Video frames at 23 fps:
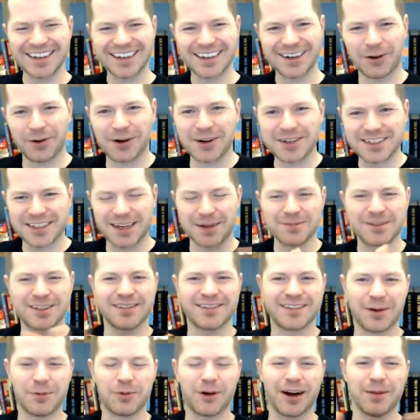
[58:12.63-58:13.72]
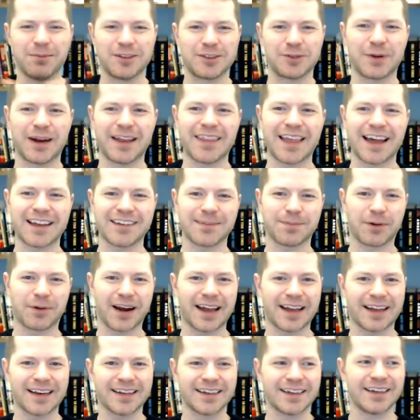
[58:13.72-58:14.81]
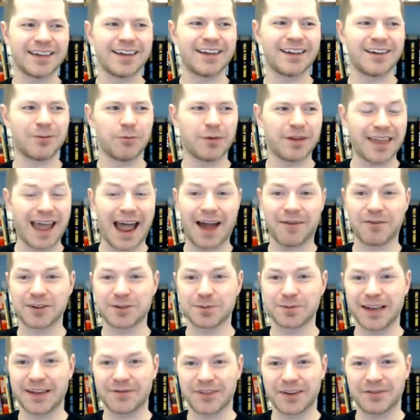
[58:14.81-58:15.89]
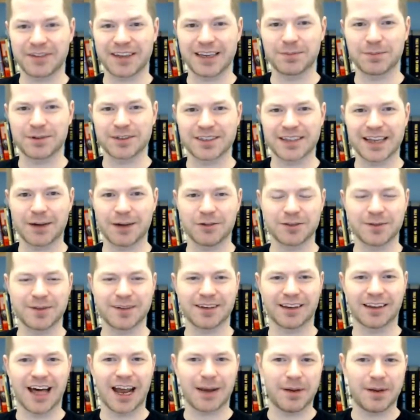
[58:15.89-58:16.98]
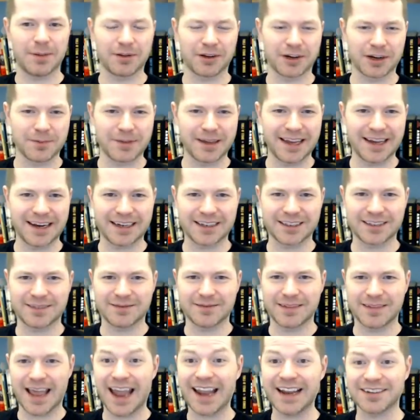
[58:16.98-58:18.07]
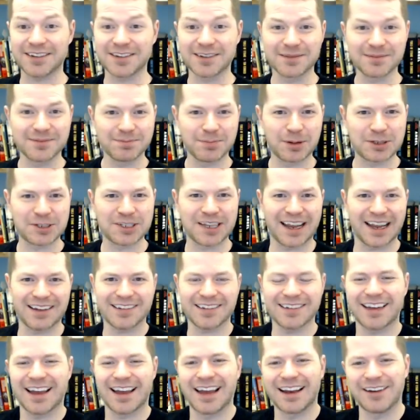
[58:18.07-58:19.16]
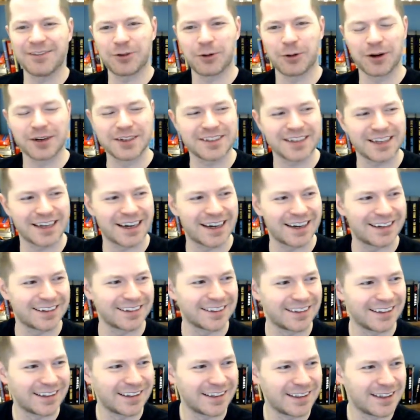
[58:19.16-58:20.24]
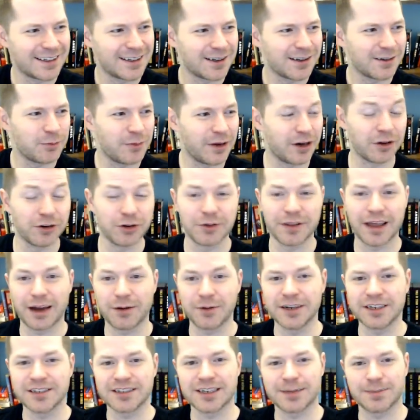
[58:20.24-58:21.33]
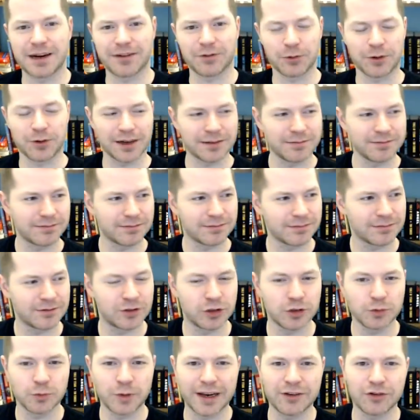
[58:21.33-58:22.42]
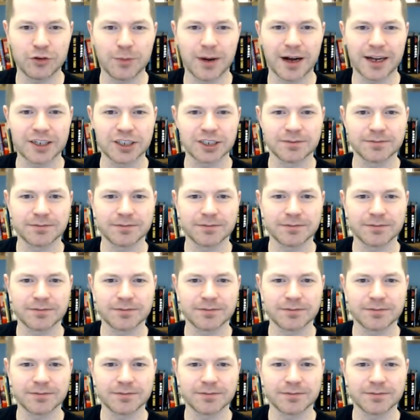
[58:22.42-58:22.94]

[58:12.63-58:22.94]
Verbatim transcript: or some somewhere in between that spread, with the average being 15%, which means a lot of people are going to be getting 8%. And of course, uh, we don't do that. We just tip everyone too, way too much.